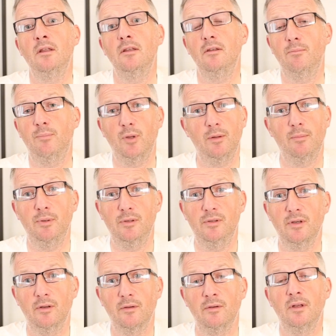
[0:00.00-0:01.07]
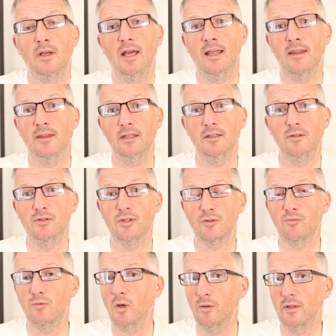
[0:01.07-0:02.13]
you put the boot on, and then you
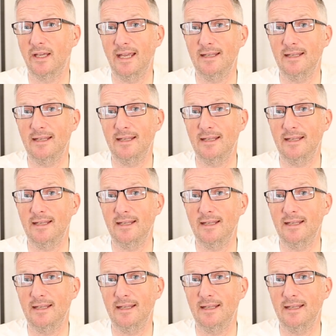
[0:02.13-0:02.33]
just roll the